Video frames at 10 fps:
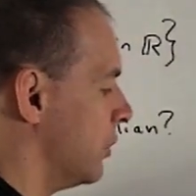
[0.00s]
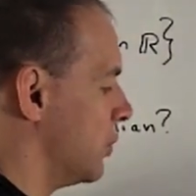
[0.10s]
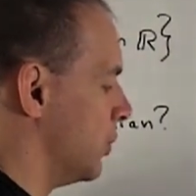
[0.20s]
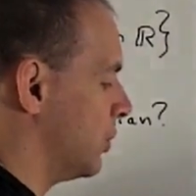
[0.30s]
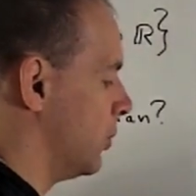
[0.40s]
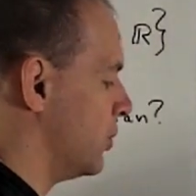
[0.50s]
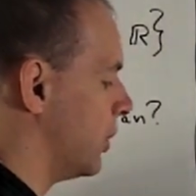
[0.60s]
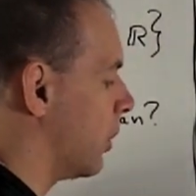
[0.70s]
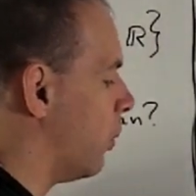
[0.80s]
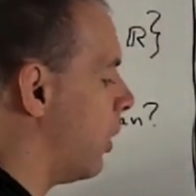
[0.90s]

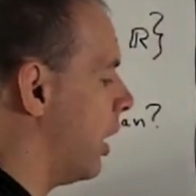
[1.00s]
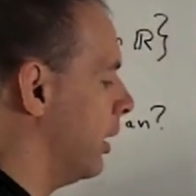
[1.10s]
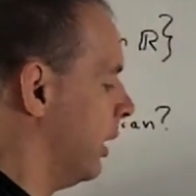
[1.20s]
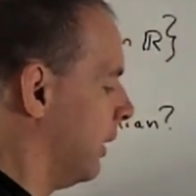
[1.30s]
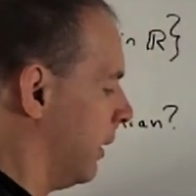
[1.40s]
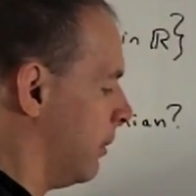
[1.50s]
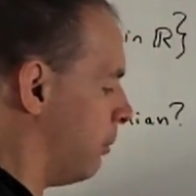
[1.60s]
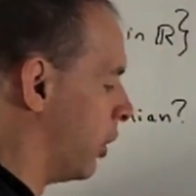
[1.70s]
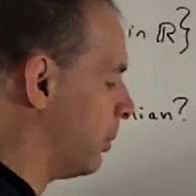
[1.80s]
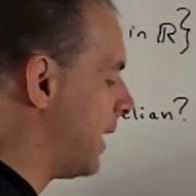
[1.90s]
2201,
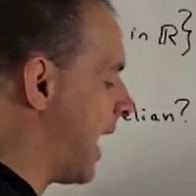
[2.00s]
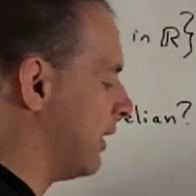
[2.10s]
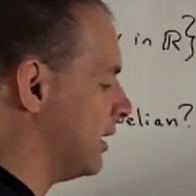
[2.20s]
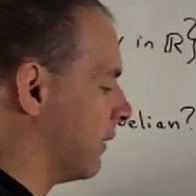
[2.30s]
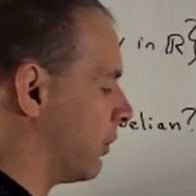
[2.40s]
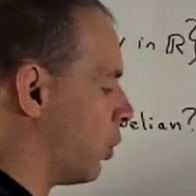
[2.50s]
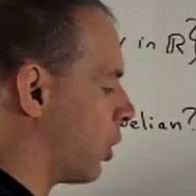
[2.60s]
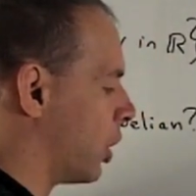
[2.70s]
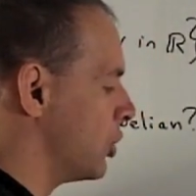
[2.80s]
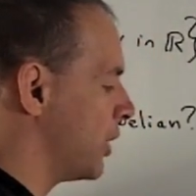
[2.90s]
multiply in the different
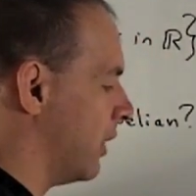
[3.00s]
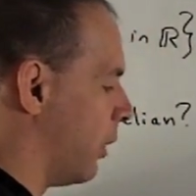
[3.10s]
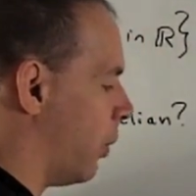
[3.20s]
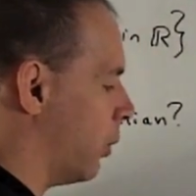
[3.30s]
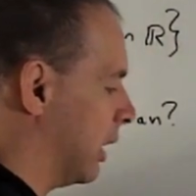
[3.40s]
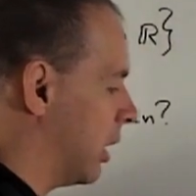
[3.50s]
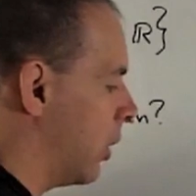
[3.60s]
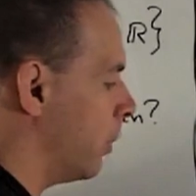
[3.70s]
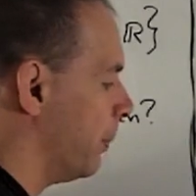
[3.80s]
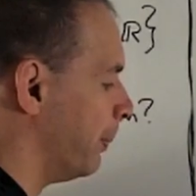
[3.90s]
orders, and then what we
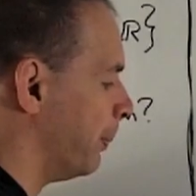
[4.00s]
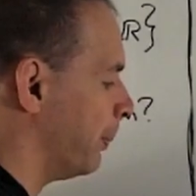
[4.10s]
note,